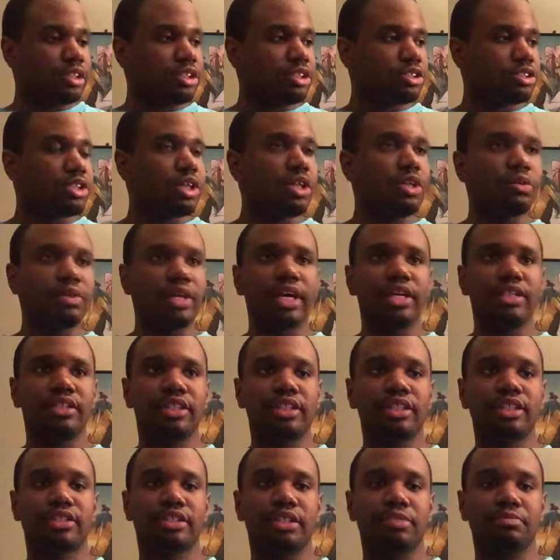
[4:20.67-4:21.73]
So they
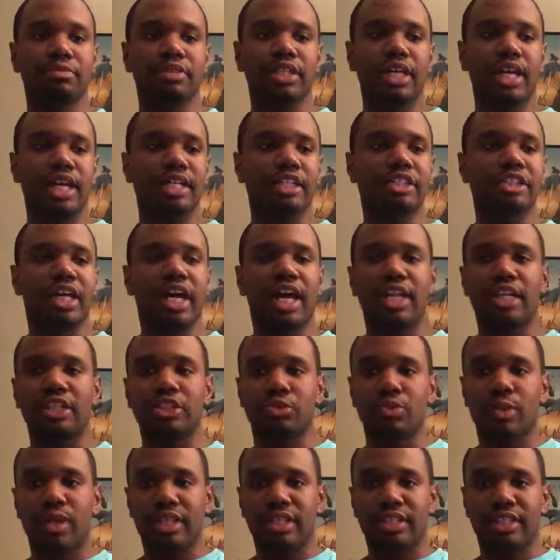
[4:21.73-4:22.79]
did some kind of
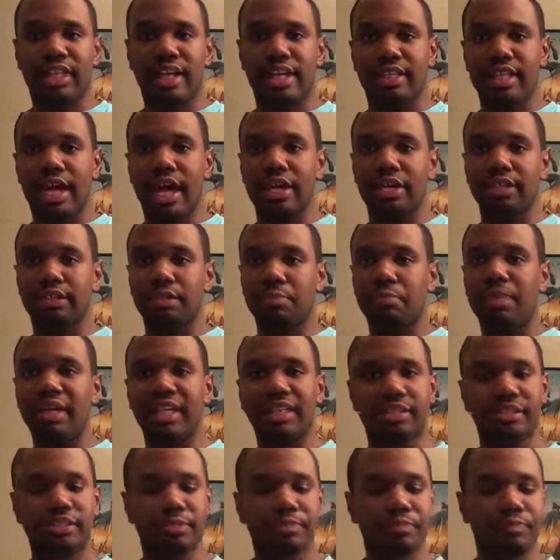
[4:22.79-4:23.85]
challenge where they take down this
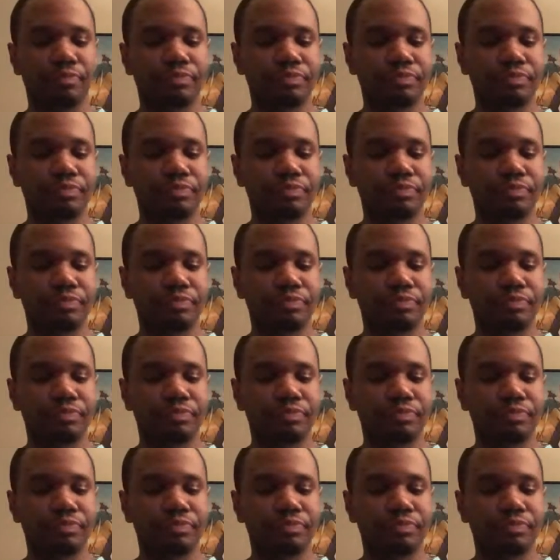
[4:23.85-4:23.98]
abyss